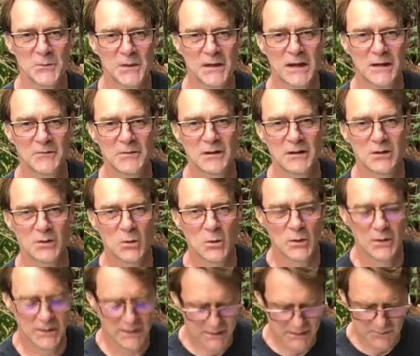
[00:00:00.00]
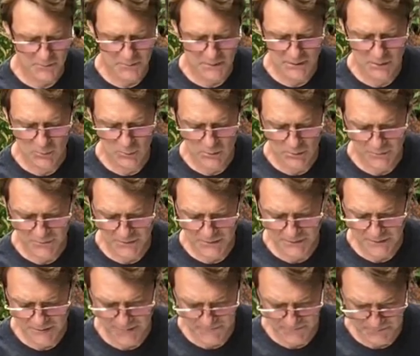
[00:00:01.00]
have a corrugated metal roofing,
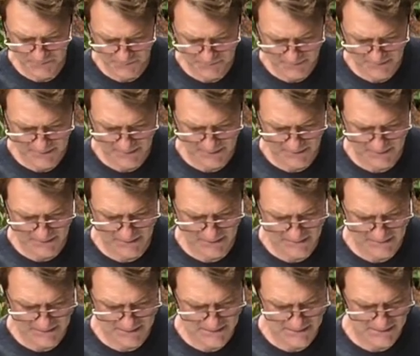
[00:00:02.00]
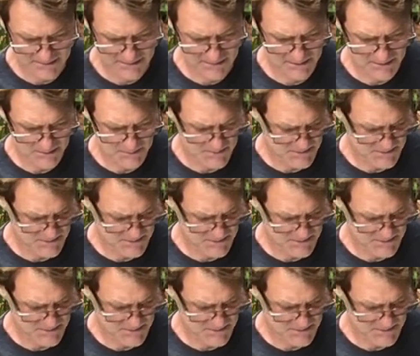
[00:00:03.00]
and it comes